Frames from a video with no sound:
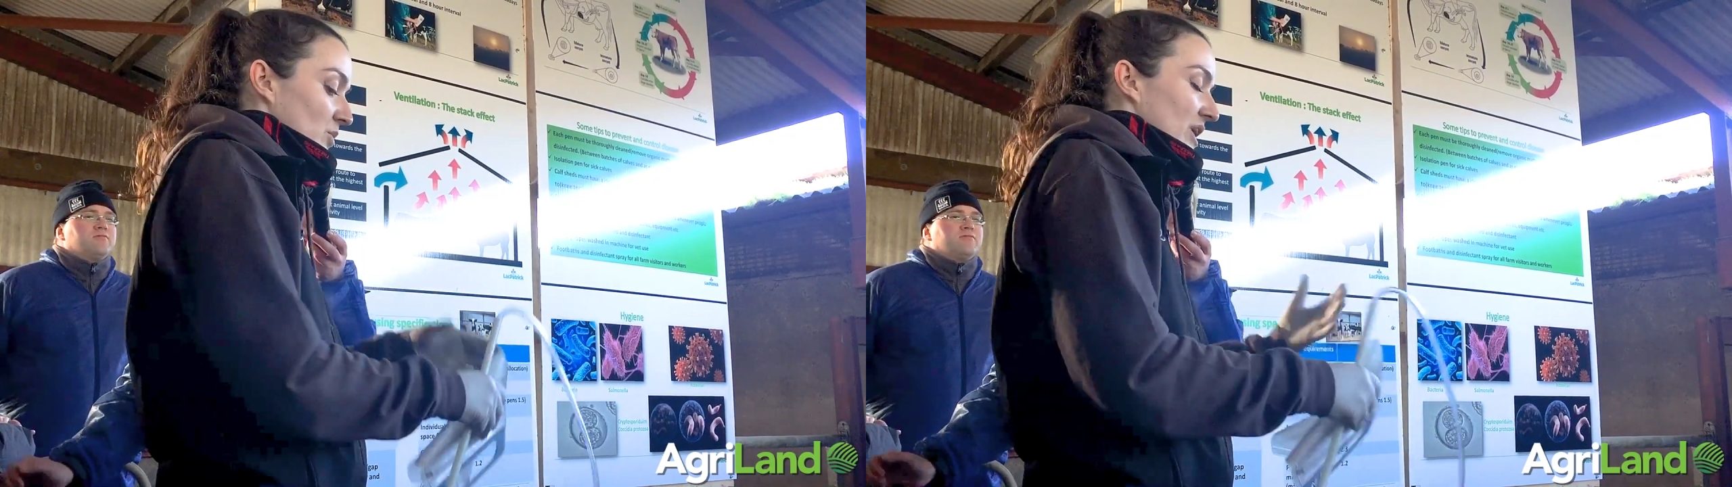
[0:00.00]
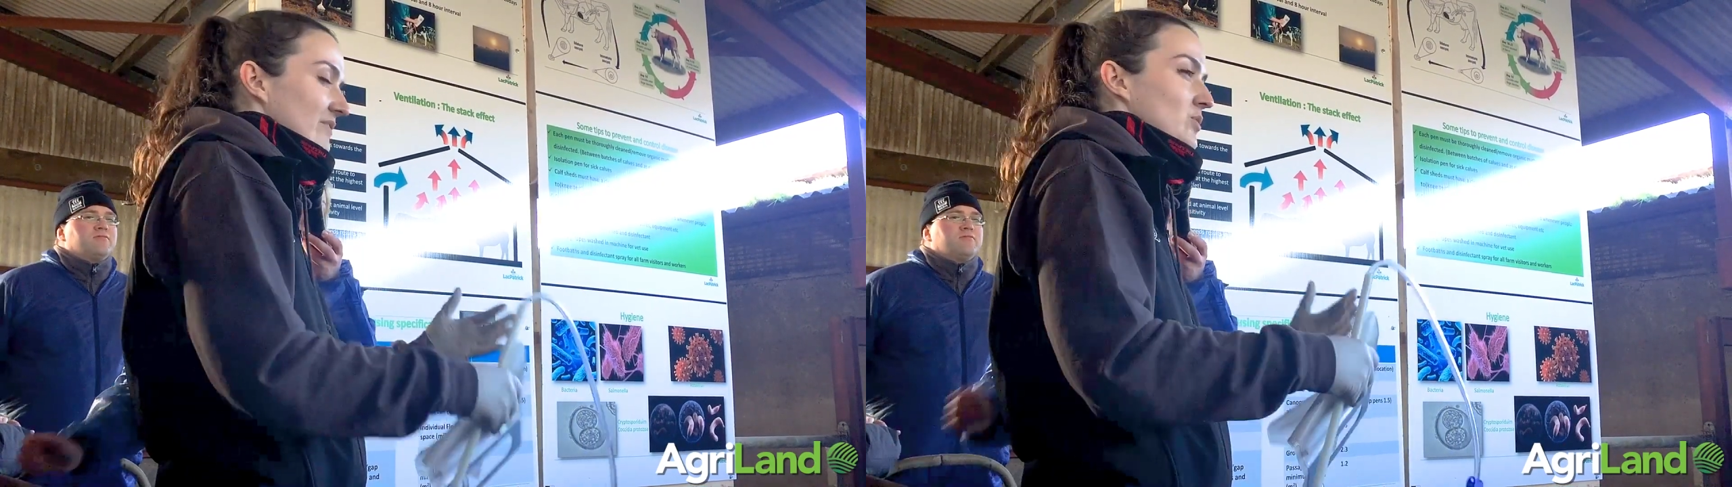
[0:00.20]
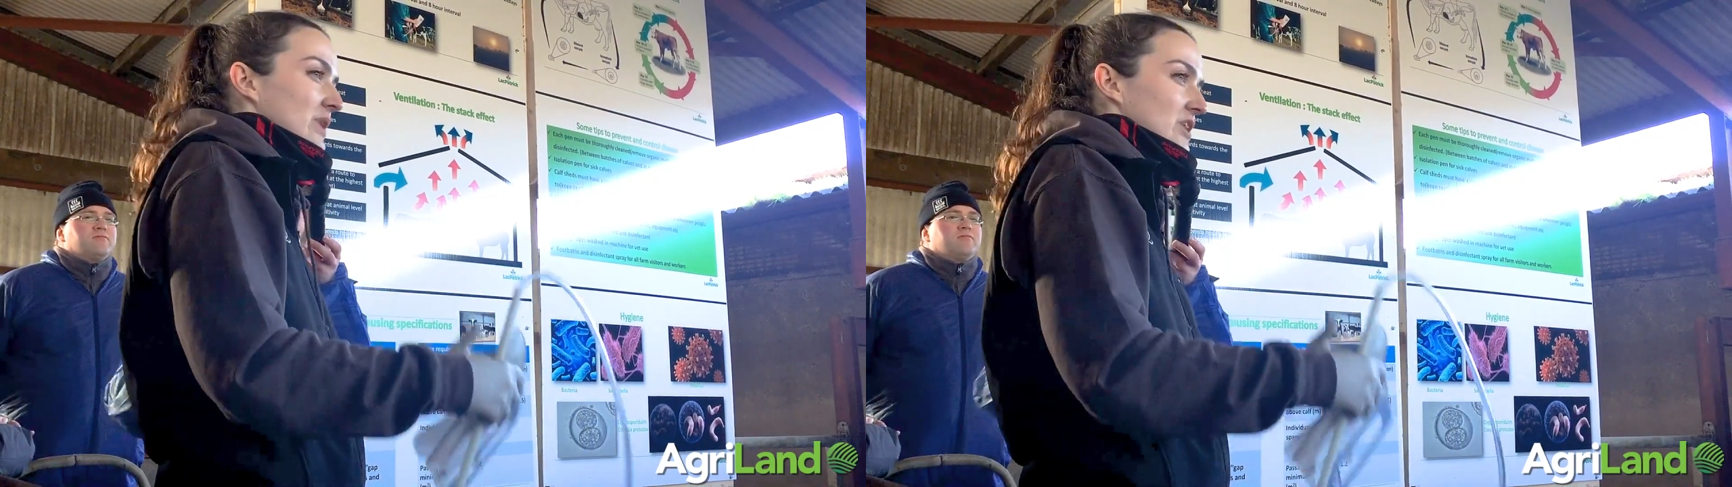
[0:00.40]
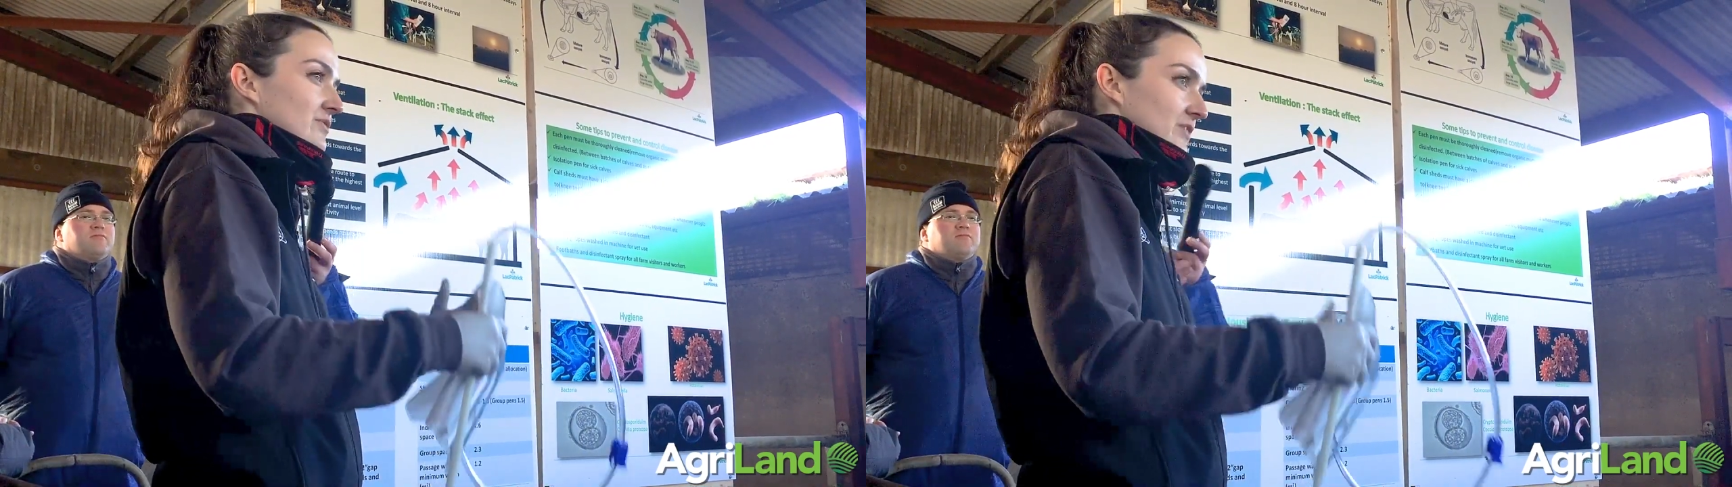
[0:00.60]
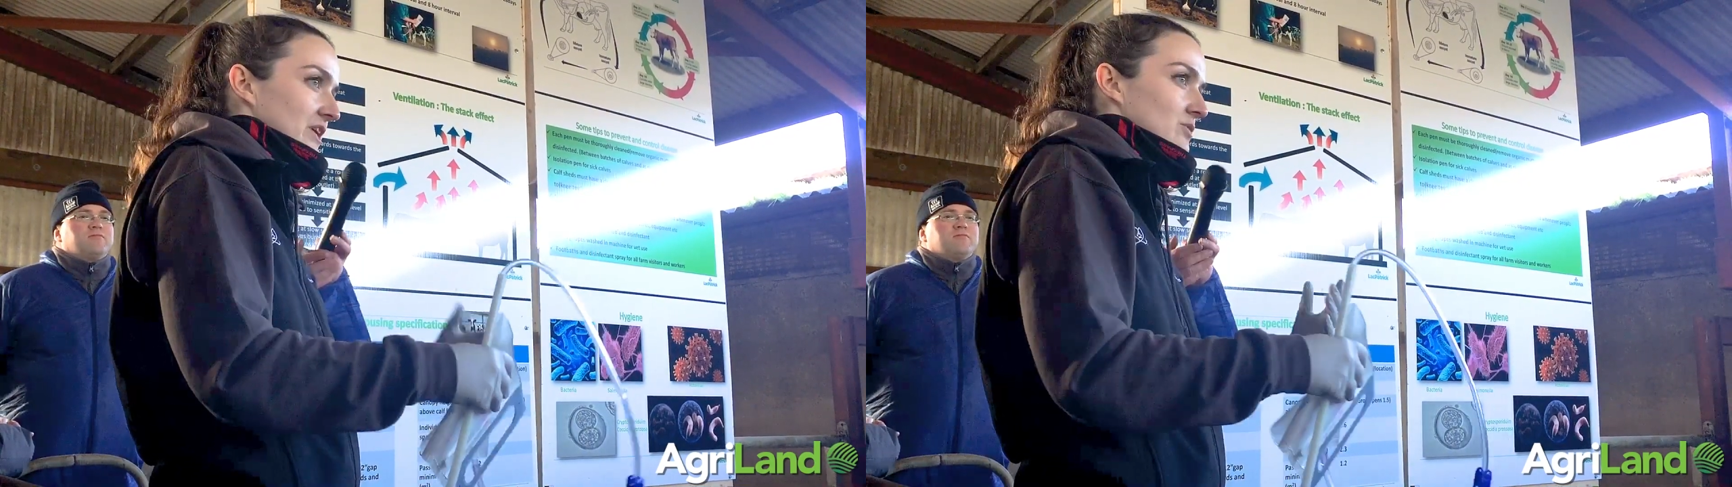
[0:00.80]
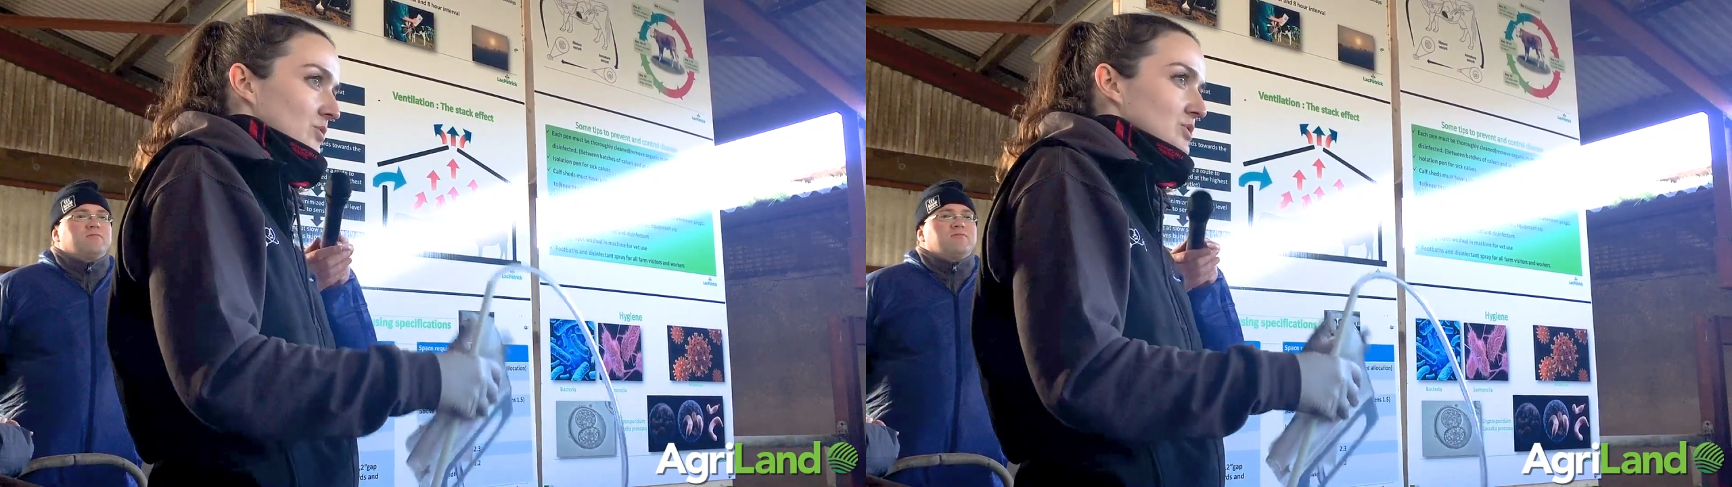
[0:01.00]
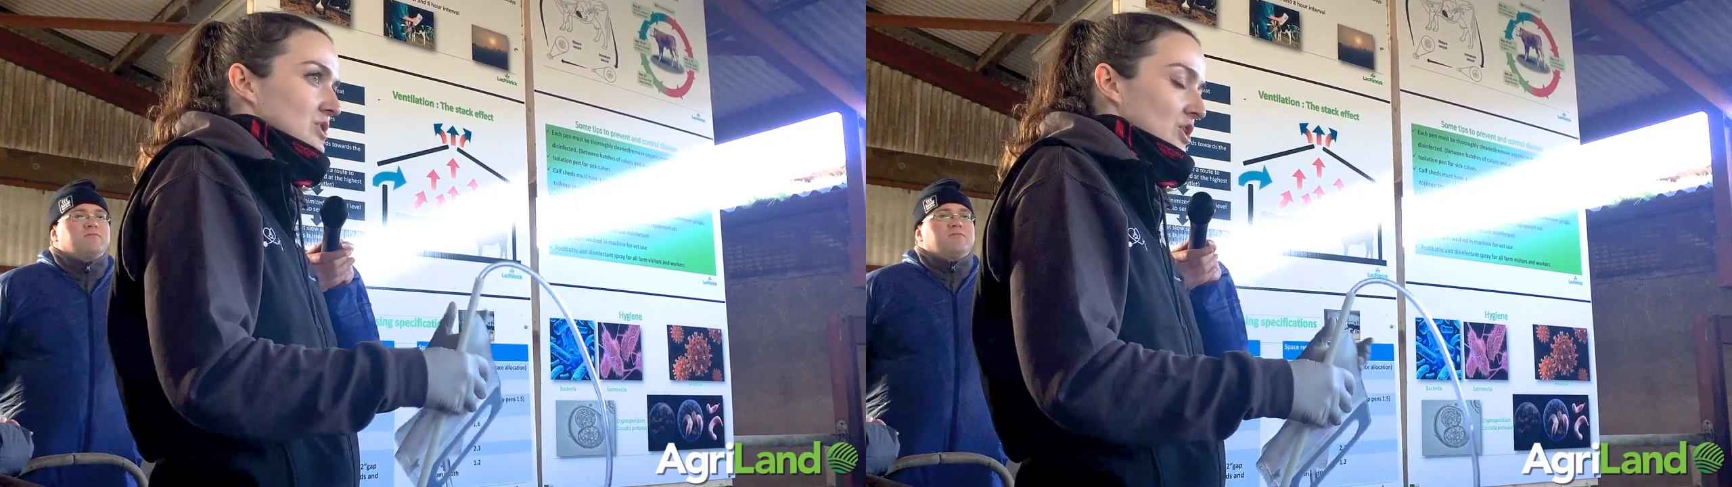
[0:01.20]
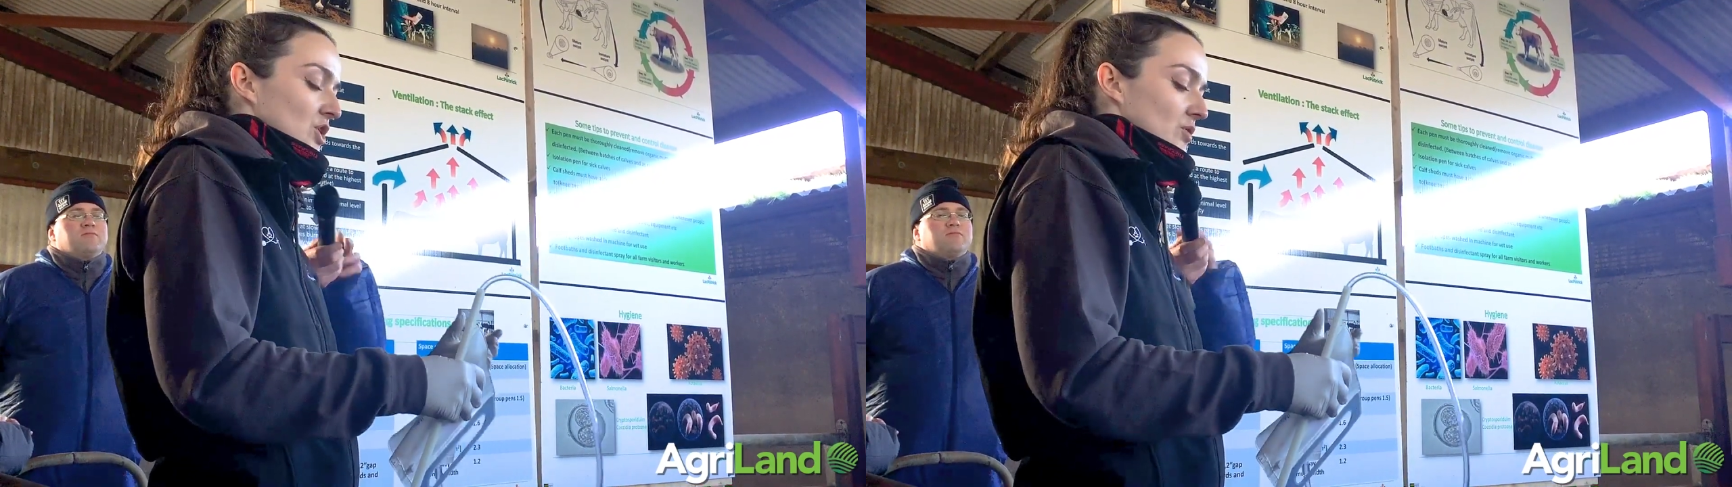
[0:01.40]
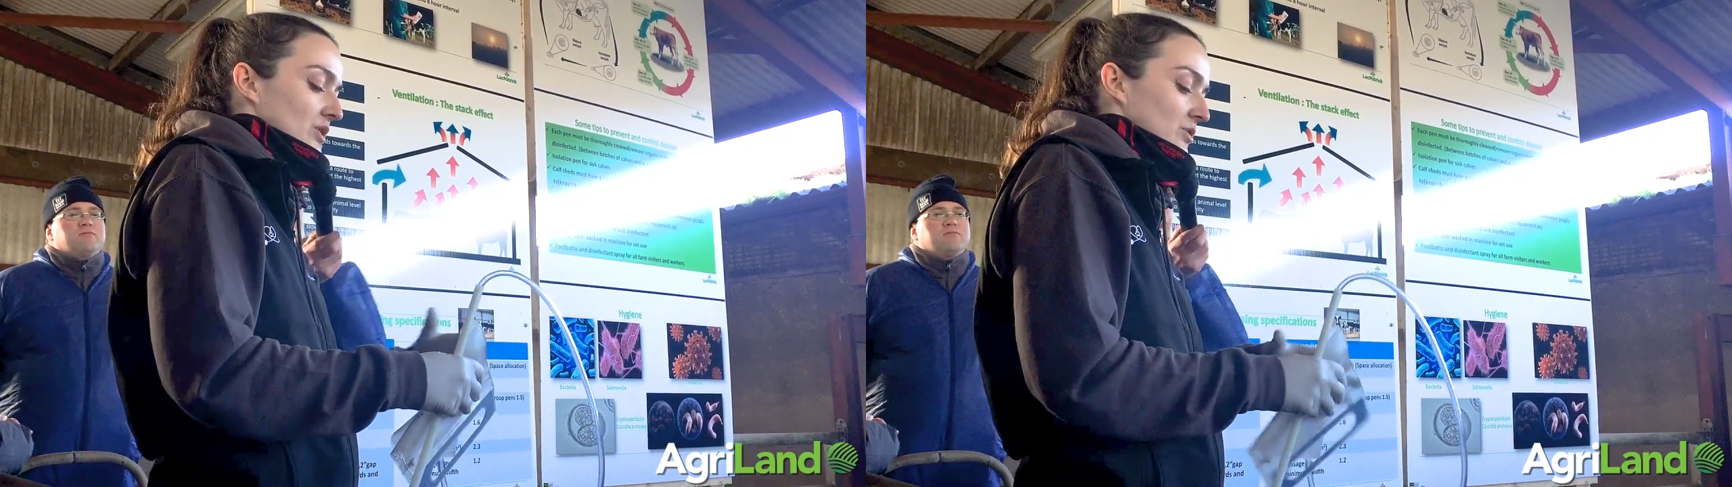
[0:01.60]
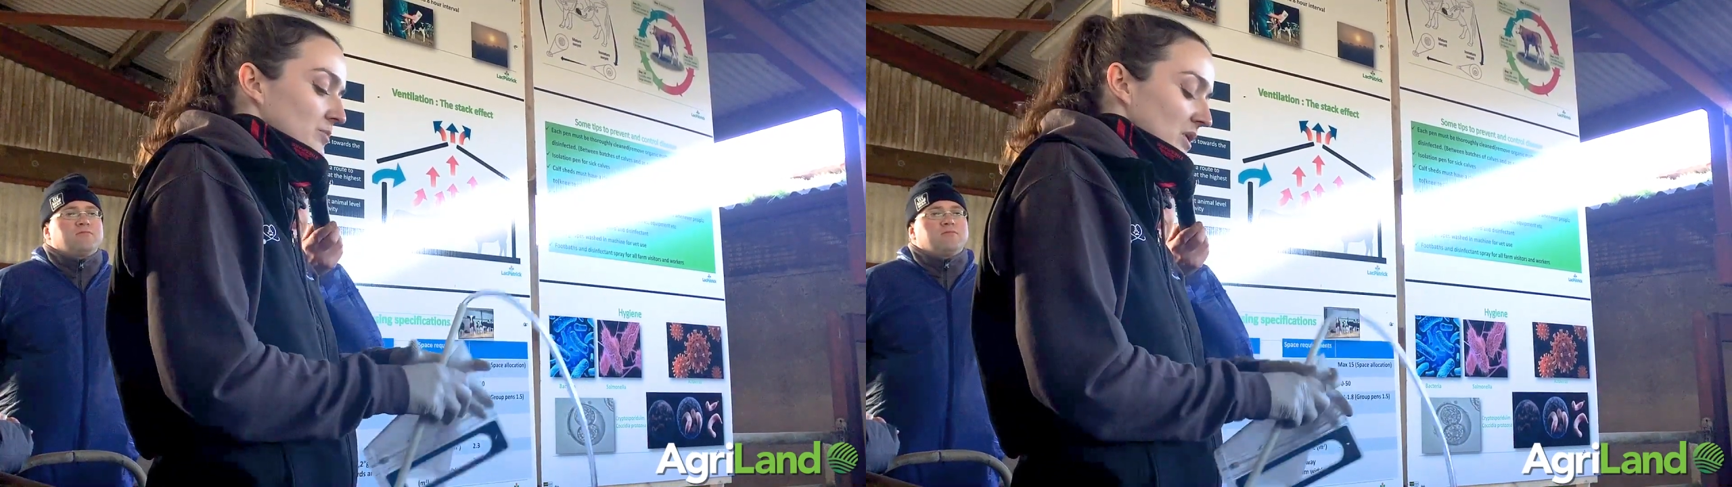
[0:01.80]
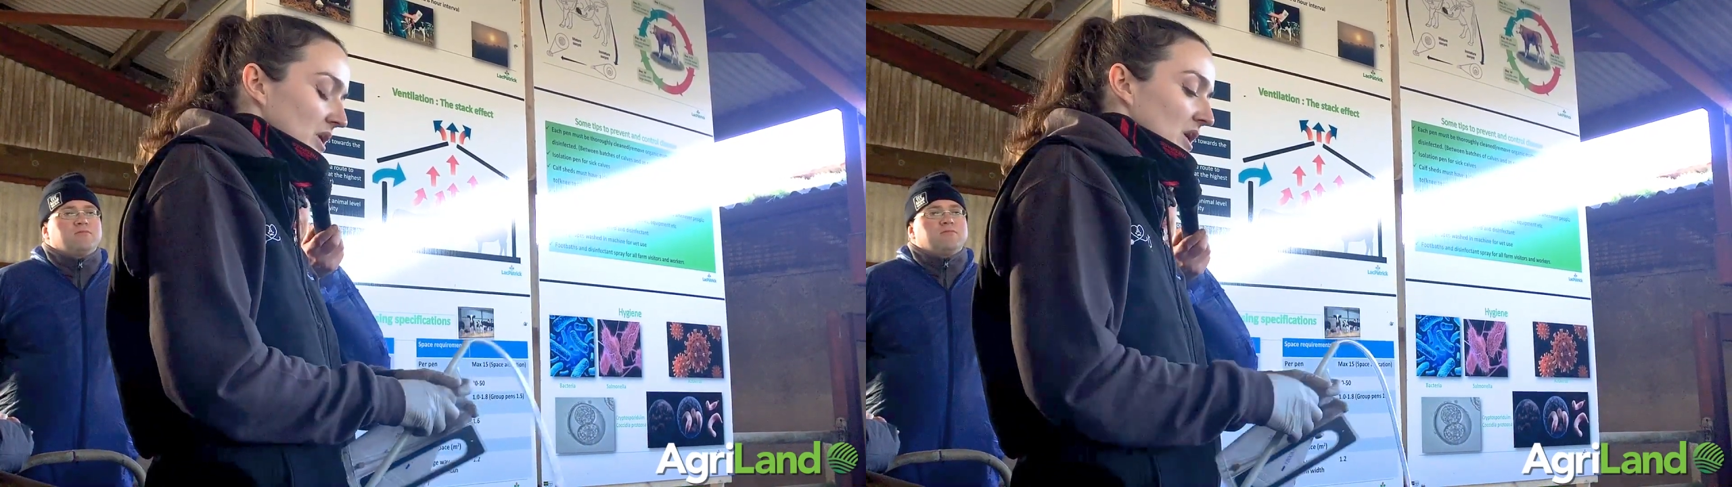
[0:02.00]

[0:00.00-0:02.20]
whatever way you feel you're most secure with them.